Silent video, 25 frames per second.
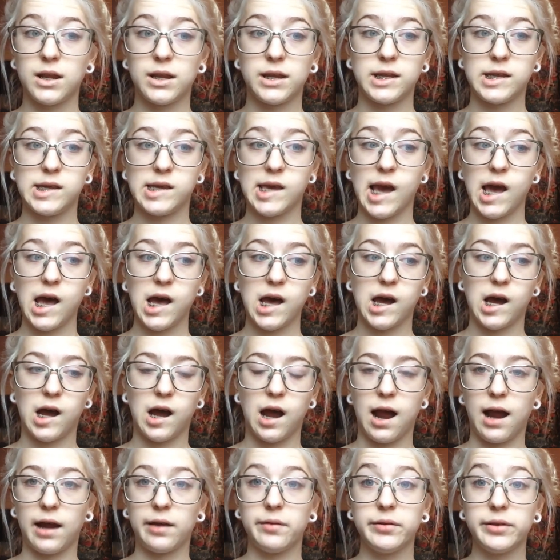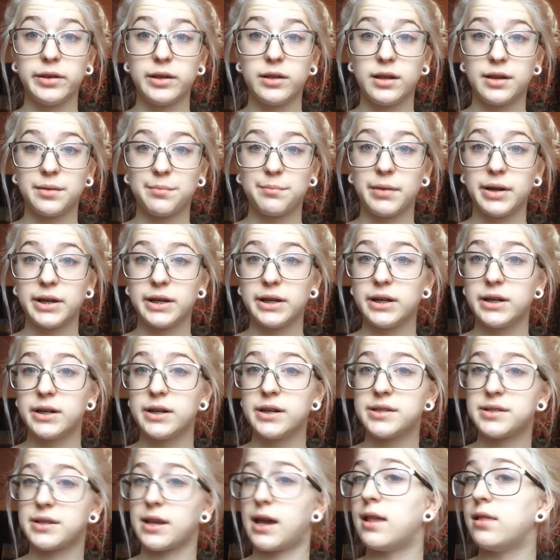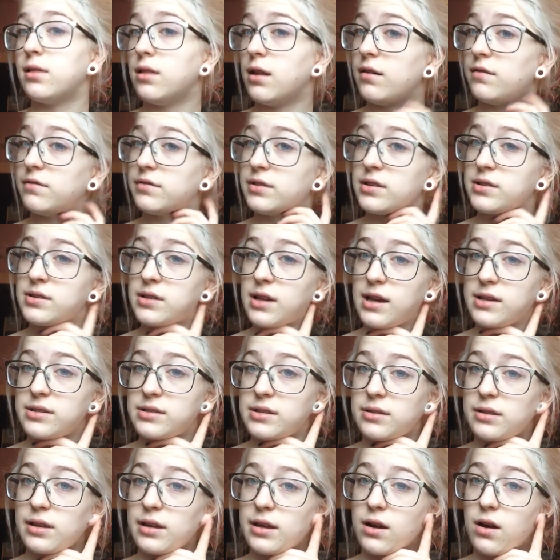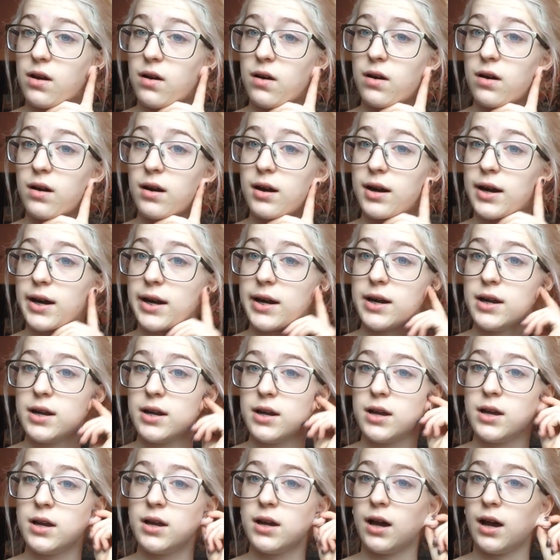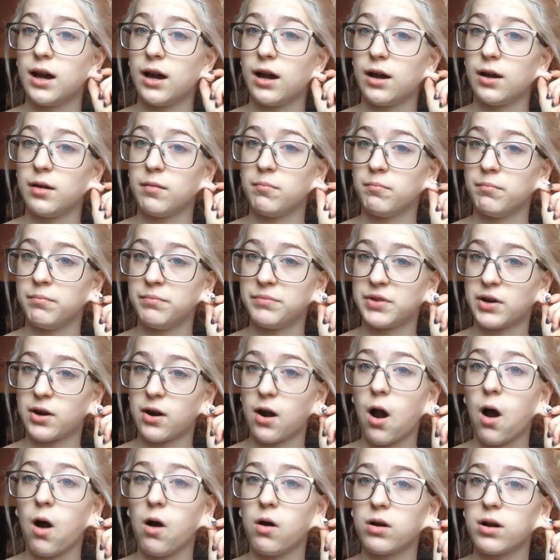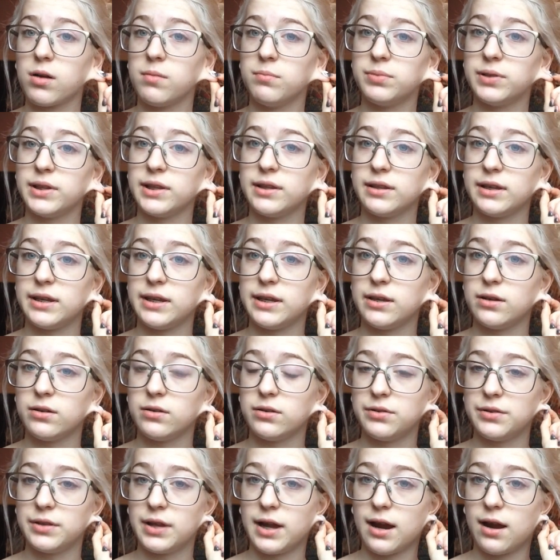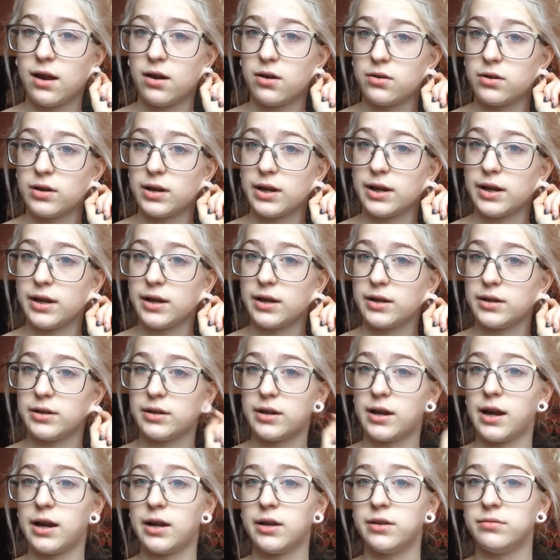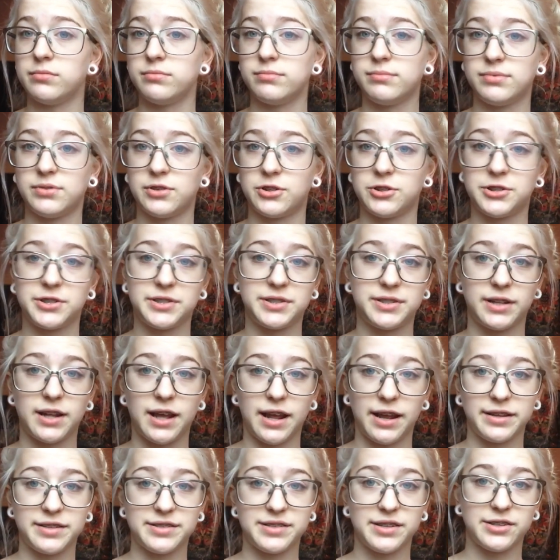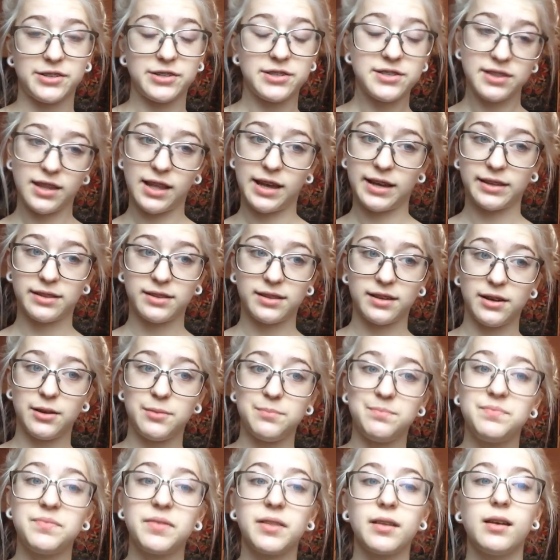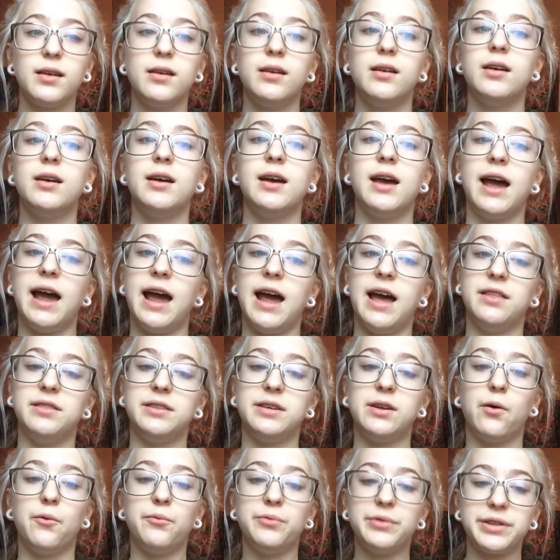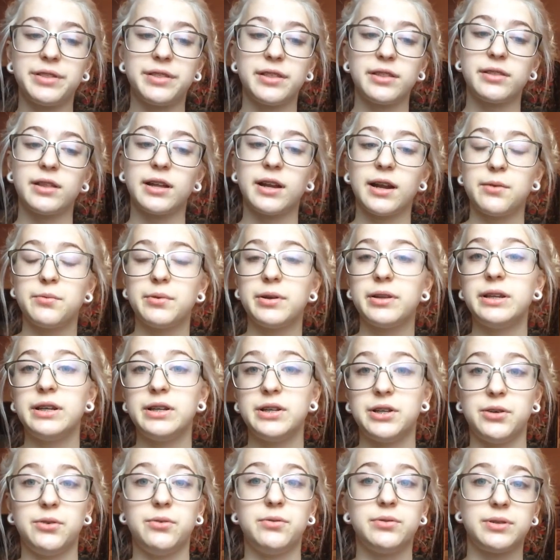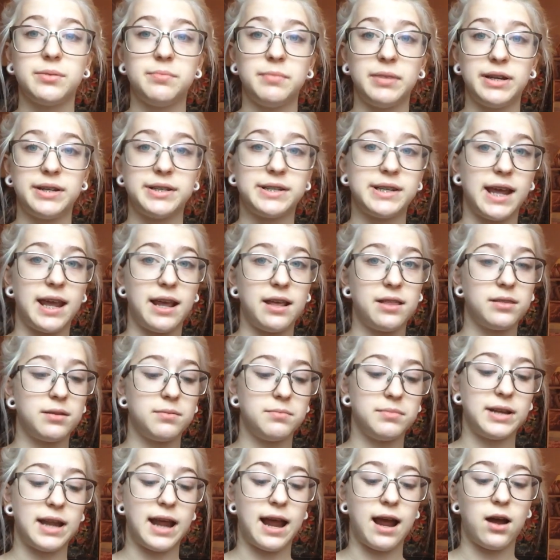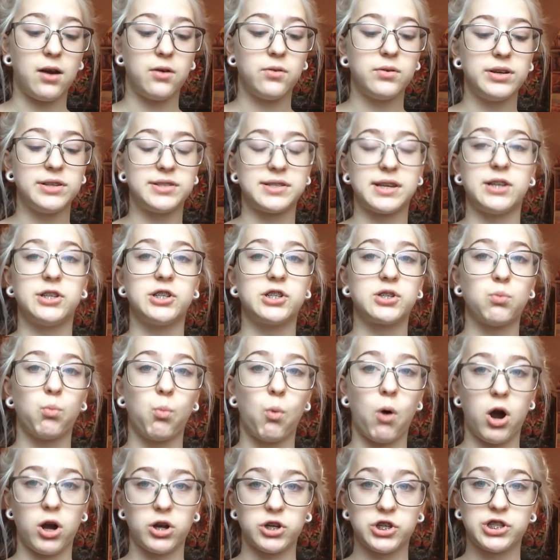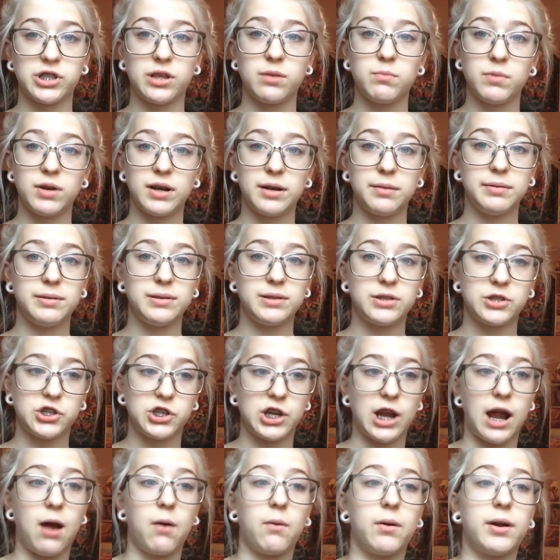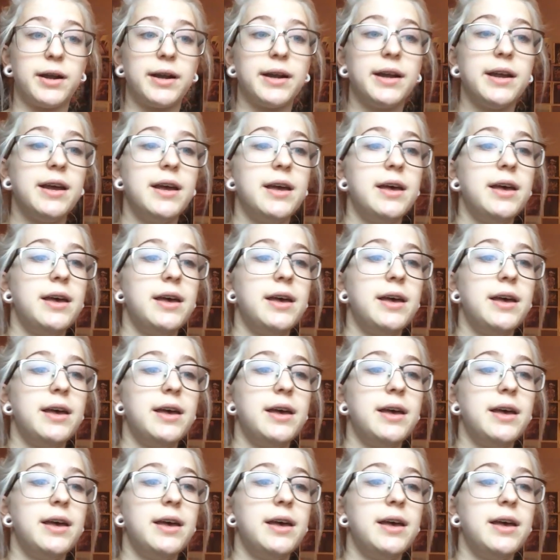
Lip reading: yeah, I really like my ears. I love the size that they are. They're all completely healed now, and they're just nice. I just like them. And the only thing that I really do to maintain them now is I just wash them when I'm in the shower,